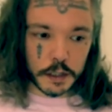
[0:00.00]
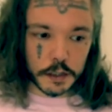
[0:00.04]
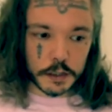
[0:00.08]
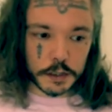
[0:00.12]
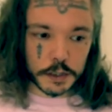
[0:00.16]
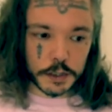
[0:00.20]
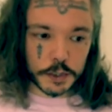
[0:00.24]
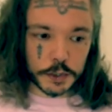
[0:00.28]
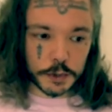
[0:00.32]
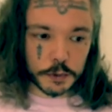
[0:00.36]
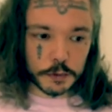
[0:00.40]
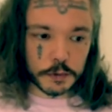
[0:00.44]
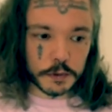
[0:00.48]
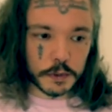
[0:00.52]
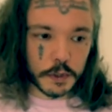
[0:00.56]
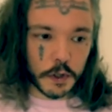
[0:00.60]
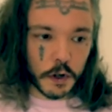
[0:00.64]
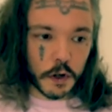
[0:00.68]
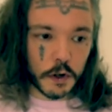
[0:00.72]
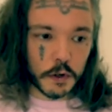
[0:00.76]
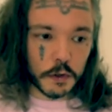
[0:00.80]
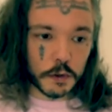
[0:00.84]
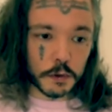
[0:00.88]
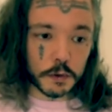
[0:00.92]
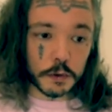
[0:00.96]
should
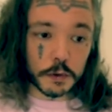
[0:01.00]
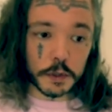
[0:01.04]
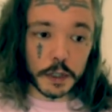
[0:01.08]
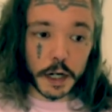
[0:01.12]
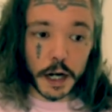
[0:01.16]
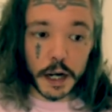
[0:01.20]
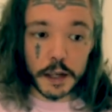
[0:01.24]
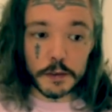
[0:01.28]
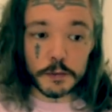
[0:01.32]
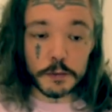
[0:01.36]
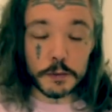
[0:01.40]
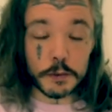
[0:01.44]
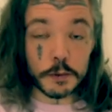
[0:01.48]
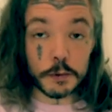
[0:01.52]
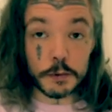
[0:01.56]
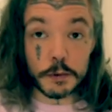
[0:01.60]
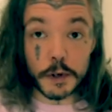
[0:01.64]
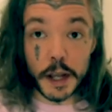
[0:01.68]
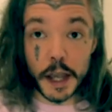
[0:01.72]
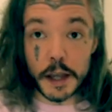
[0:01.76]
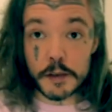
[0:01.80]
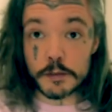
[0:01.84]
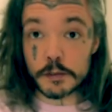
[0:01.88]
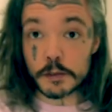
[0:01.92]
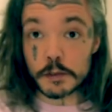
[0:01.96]
know if you
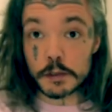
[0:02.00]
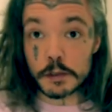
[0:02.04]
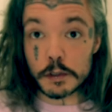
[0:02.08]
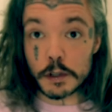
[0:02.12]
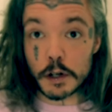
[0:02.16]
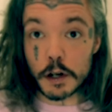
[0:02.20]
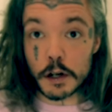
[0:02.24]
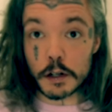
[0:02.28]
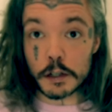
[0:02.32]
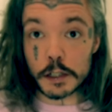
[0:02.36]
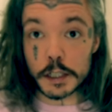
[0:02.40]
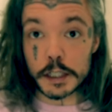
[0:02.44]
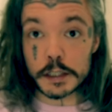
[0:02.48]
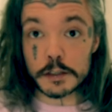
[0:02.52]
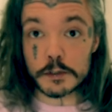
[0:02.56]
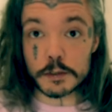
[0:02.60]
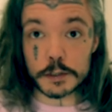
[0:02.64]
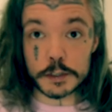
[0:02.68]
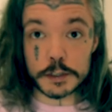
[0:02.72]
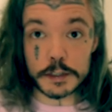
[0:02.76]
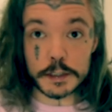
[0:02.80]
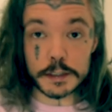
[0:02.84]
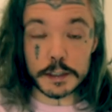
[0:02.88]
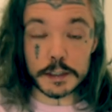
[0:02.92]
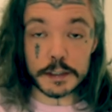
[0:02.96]
ever are
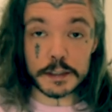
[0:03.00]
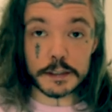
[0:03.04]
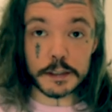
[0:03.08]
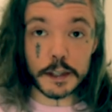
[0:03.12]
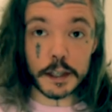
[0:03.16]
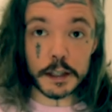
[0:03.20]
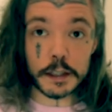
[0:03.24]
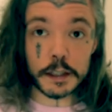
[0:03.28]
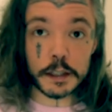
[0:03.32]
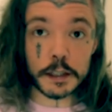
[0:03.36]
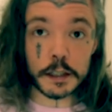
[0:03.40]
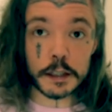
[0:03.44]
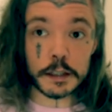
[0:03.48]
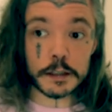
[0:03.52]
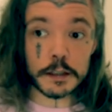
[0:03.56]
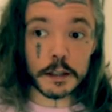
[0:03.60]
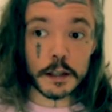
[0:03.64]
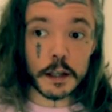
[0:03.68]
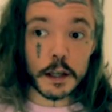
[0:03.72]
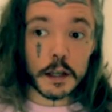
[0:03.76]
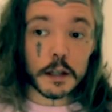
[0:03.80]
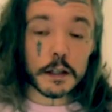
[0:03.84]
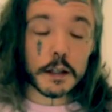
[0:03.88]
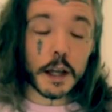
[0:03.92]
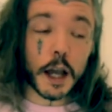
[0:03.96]
interested in taking it.
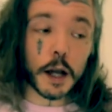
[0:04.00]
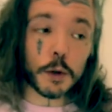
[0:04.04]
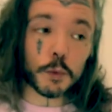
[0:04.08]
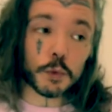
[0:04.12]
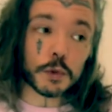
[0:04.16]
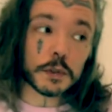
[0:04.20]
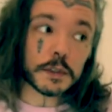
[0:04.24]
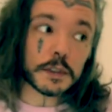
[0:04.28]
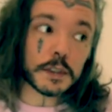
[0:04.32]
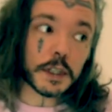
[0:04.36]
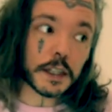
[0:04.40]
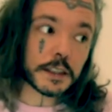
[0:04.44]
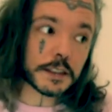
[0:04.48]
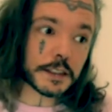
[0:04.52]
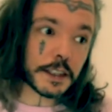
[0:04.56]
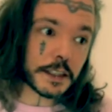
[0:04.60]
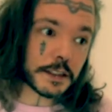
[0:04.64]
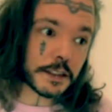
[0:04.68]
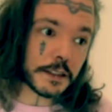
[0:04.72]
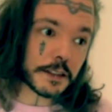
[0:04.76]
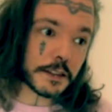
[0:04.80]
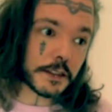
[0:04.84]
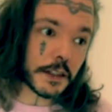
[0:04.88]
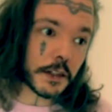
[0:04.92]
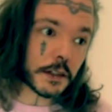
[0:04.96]
I would not
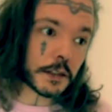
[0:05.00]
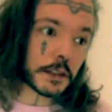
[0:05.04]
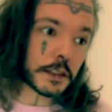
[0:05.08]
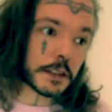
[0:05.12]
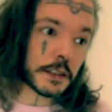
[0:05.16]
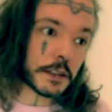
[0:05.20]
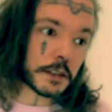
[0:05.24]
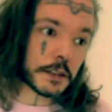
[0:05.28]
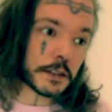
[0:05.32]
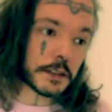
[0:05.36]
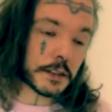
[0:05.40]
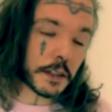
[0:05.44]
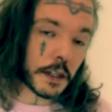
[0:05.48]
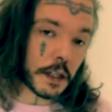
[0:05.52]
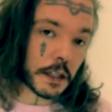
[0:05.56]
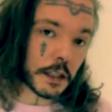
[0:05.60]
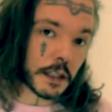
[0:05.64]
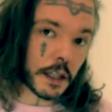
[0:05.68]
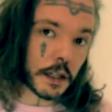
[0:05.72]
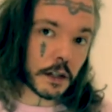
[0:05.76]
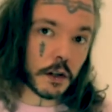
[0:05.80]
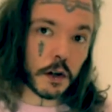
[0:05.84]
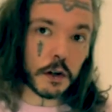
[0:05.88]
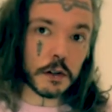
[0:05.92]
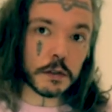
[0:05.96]
necessarily say
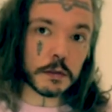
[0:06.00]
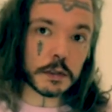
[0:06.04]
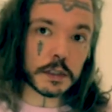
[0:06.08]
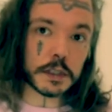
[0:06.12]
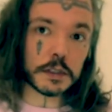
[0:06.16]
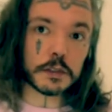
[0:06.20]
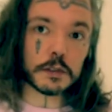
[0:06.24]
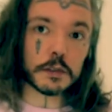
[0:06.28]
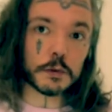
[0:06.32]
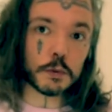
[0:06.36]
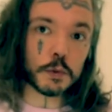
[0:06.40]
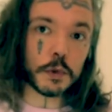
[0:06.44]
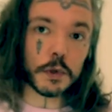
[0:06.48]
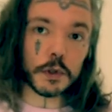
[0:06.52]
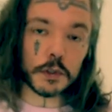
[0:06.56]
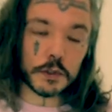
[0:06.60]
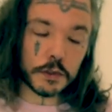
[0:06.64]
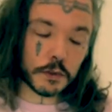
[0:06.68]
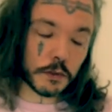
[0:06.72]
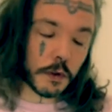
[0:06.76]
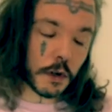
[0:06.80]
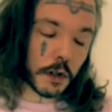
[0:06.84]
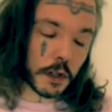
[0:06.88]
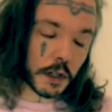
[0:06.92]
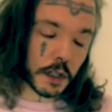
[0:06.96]
like, oh, it's the worst
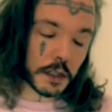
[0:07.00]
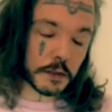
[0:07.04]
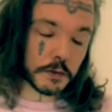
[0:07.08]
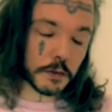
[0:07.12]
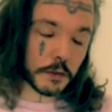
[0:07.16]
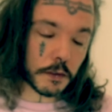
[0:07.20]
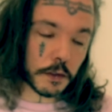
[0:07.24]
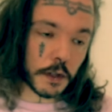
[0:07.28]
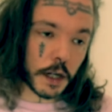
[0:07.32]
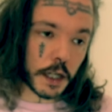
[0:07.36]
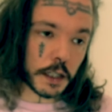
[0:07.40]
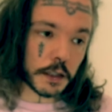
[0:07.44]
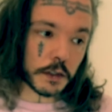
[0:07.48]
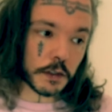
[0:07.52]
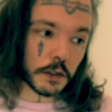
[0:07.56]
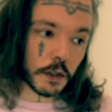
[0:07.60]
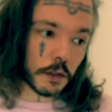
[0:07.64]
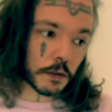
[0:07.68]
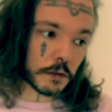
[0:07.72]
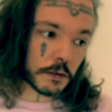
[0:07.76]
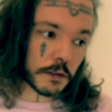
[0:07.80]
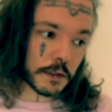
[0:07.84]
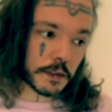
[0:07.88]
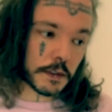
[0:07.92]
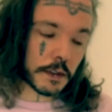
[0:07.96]
drug ever and
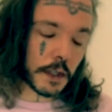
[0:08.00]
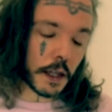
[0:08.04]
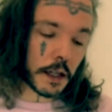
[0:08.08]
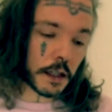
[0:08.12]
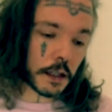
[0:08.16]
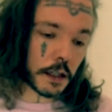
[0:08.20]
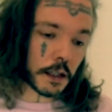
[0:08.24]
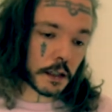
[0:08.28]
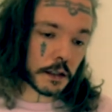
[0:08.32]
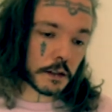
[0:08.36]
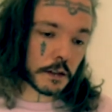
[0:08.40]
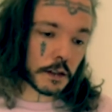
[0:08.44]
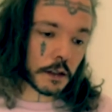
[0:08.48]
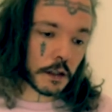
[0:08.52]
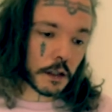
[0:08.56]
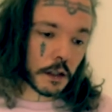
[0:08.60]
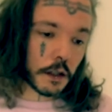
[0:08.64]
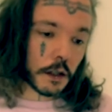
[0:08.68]
don't take it.